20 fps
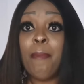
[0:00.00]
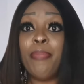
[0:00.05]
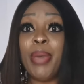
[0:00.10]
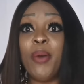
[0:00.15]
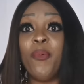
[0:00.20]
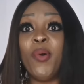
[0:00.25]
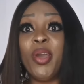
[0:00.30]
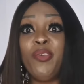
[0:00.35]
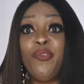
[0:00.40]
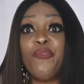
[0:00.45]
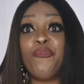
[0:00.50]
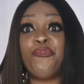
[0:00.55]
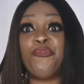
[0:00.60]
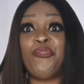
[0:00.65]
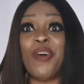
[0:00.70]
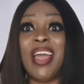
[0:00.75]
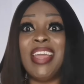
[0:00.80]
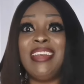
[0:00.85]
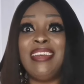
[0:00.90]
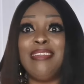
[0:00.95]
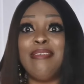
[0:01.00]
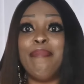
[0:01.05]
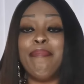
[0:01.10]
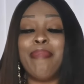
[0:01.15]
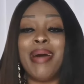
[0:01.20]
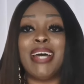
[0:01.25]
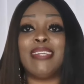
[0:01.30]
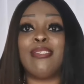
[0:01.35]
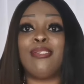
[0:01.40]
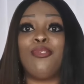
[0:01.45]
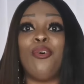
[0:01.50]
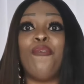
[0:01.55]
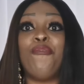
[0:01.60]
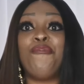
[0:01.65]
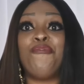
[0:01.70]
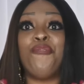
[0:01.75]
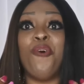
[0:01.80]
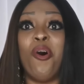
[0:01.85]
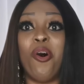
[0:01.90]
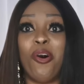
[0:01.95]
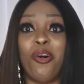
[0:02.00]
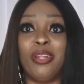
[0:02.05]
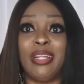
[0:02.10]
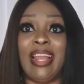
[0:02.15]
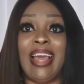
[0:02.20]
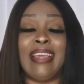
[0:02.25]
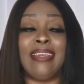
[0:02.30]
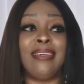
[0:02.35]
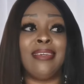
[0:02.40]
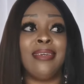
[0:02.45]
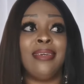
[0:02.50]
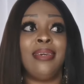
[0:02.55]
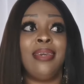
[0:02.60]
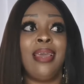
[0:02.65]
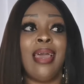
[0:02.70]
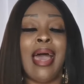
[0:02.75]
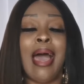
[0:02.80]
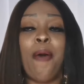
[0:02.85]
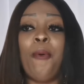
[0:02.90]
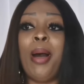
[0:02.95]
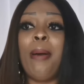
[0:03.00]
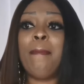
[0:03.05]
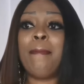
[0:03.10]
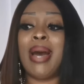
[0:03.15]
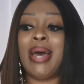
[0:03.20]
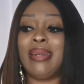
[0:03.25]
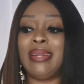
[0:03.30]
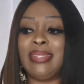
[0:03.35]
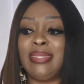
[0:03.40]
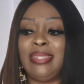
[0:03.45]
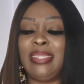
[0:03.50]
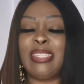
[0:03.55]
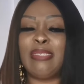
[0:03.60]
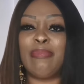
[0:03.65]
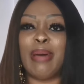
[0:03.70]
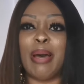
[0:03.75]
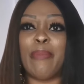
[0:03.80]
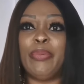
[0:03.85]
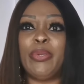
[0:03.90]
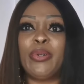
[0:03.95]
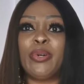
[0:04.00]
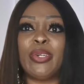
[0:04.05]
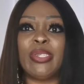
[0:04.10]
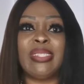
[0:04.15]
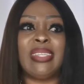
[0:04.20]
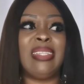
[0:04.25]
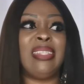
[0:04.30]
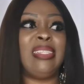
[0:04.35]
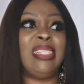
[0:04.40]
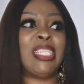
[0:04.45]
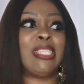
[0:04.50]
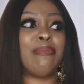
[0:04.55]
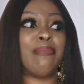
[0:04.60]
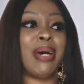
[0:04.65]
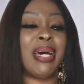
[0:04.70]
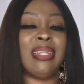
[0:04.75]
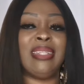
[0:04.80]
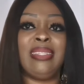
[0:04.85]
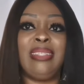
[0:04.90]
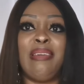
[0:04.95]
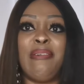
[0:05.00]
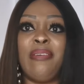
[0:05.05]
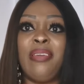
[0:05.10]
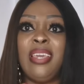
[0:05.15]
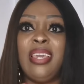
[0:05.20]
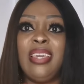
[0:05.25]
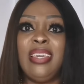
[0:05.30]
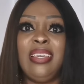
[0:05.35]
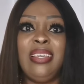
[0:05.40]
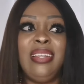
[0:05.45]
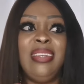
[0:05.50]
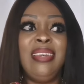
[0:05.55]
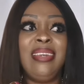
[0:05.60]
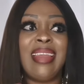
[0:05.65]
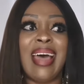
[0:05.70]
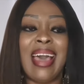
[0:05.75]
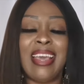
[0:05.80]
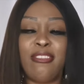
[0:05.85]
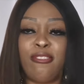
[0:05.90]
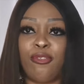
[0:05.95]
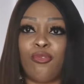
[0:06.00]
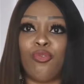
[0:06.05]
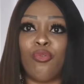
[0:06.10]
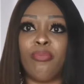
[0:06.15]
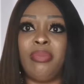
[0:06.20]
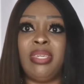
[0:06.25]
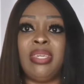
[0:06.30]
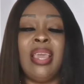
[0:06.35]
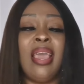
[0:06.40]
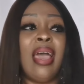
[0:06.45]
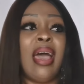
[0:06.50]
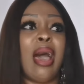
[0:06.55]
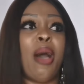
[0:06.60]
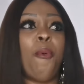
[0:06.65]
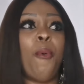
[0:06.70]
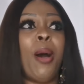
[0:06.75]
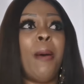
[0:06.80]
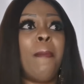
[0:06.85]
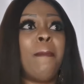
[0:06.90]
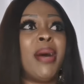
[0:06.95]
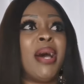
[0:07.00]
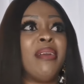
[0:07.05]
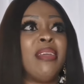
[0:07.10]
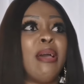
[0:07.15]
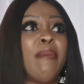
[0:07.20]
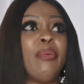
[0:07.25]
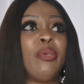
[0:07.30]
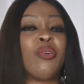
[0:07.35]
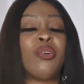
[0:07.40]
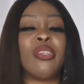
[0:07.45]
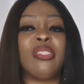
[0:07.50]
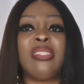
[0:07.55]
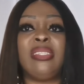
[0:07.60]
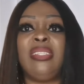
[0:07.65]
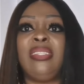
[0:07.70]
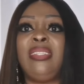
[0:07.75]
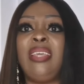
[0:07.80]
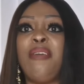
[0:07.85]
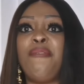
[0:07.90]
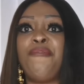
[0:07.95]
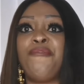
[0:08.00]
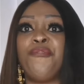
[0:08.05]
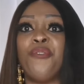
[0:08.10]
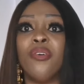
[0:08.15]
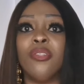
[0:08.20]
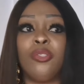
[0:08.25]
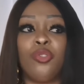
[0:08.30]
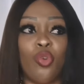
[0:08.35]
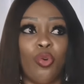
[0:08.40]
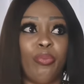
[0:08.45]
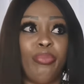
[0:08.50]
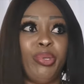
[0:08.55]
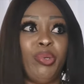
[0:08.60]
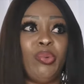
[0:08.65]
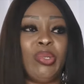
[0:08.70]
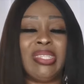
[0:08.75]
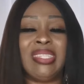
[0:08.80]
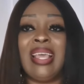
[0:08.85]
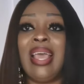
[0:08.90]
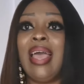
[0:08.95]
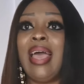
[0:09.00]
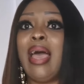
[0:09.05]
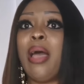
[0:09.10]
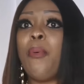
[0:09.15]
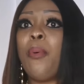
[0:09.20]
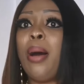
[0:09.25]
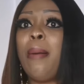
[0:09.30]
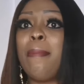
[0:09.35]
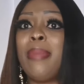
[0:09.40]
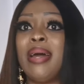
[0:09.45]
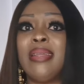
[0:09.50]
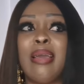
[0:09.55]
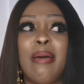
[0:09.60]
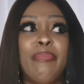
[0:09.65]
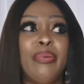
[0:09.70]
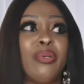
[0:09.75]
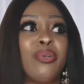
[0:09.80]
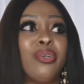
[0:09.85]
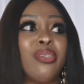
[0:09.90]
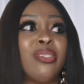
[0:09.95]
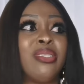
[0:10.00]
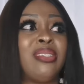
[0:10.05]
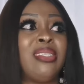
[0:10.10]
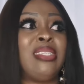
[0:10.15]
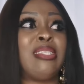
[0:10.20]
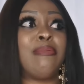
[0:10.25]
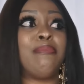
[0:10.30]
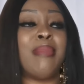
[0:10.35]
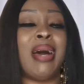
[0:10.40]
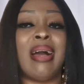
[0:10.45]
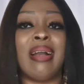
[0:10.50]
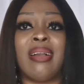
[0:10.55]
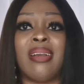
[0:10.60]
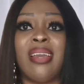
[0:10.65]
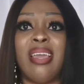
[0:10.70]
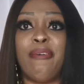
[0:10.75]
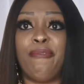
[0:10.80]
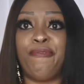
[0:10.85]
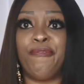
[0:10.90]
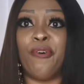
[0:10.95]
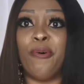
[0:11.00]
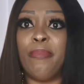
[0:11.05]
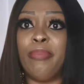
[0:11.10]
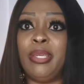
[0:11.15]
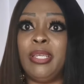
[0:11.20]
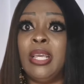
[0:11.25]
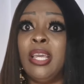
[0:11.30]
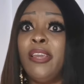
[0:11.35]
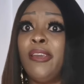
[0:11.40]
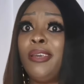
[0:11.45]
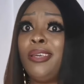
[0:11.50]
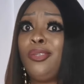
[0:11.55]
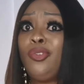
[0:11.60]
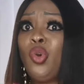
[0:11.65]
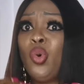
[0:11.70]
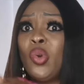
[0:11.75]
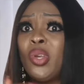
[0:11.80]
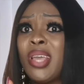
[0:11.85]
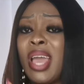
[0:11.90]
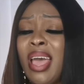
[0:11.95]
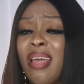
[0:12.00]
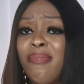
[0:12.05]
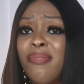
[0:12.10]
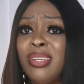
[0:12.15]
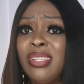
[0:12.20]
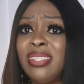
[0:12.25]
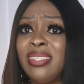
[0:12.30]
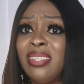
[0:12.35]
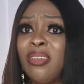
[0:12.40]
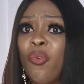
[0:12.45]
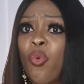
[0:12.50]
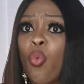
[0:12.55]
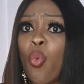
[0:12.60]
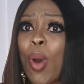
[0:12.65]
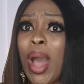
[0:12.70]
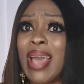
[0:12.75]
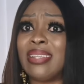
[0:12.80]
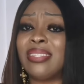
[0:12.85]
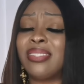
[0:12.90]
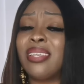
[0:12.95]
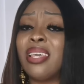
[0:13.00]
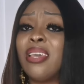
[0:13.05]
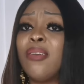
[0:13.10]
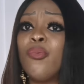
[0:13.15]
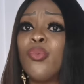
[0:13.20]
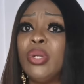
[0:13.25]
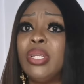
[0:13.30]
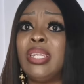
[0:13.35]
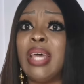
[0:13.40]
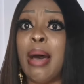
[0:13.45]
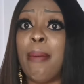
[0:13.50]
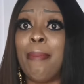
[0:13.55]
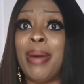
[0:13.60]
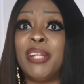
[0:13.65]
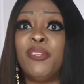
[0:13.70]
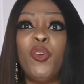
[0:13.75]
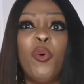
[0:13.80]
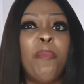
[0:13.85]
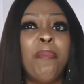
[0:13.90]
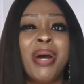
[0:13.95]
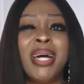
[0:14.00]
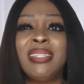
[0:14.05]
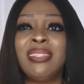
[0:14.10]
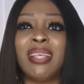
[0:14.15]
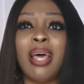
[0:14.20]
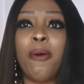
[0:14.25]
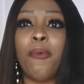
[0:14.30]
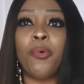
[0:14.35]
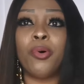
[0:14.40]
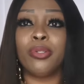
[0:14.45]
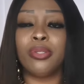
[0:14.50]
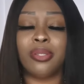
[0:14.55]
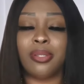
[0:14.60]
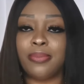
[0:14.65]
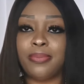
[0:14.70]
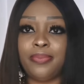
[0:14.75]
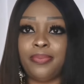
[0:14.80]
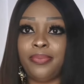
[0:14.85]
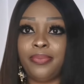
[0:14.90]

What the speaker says: But when you find the man so fun, like, I want to marry this man because say, this man, they is nice to me. I want to marry her because he they fun to be with. I want to marry her because this man care for me. You get reason why staying with that man, no matter what.